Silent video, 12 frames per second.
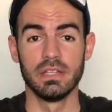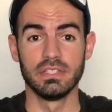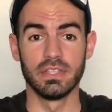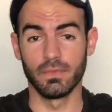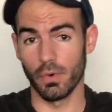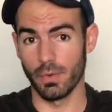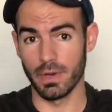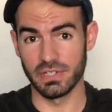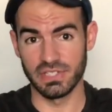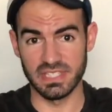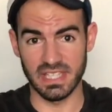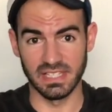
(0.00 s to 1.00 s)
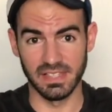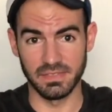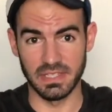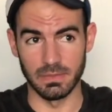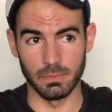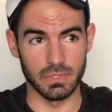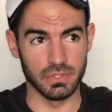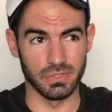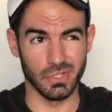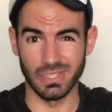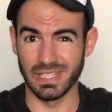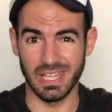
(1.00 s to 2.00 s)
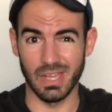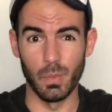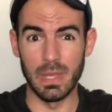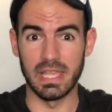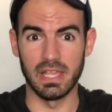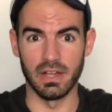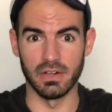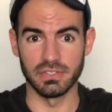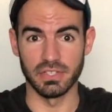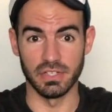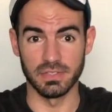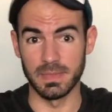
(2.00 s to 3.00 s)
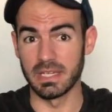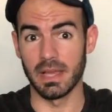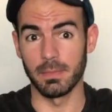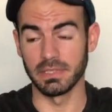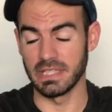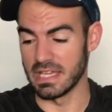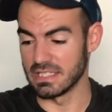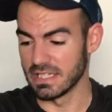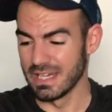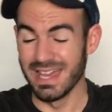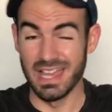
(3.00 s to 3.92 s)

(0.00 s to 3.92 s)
to the 4Runner since I lifted it, which was only like a week ago, so it's been a couple days.